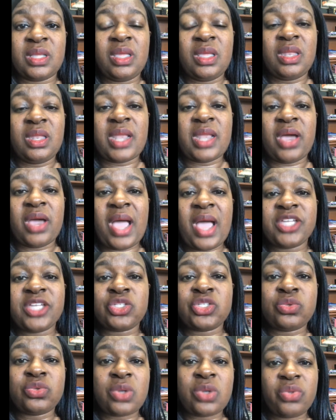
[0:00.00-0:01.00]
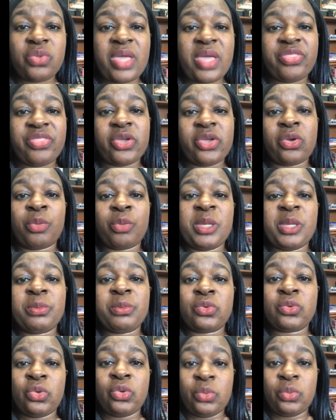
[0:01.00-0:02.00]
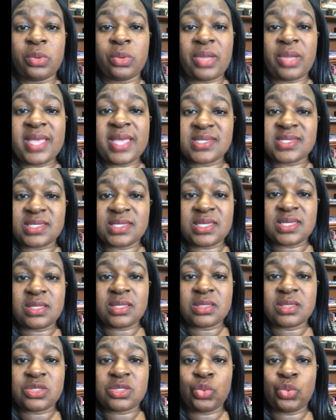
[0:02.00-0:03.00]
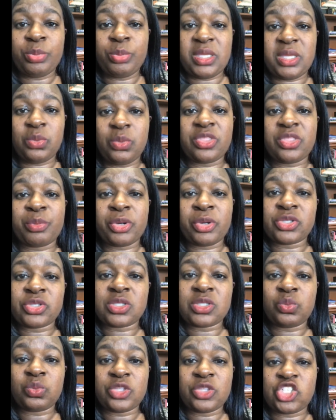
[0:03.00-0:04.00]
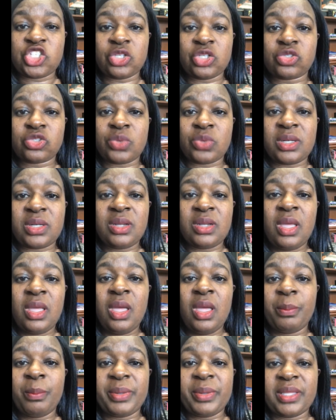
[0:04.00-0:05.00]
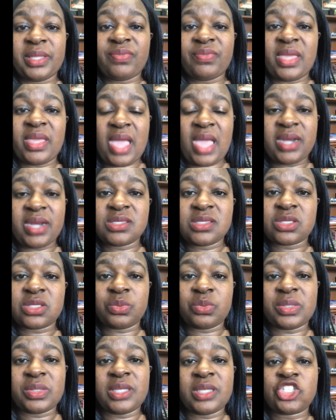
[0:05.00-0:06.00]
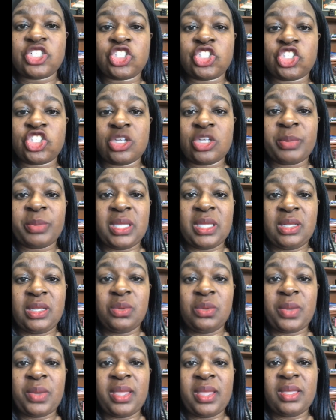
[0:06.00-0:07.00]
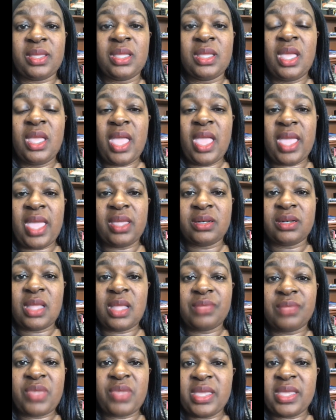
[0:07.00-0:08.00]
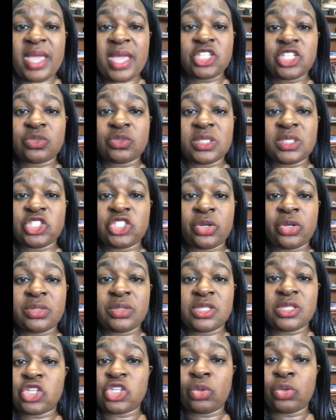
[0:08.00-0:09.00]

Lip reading: Now, I do know that there are people who were hesitant to be with a person with children, but they got into the relationship anyway, and they actually turned into